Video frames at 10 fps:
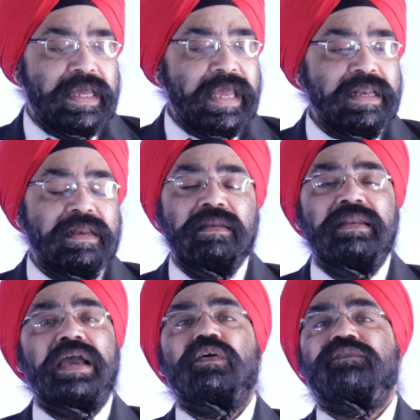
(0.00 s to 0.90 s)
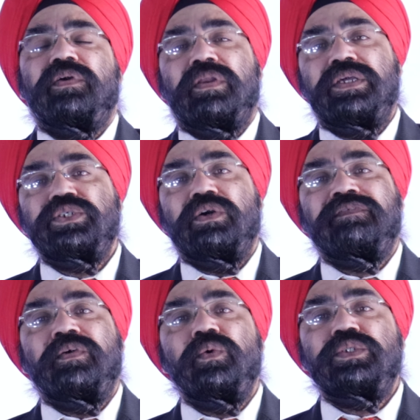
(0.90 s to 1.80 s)
and lack of knowledge.
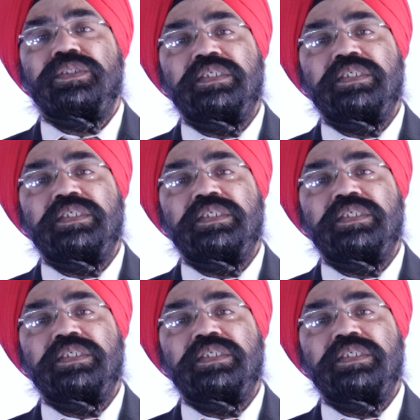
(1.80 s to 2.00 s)
Of course,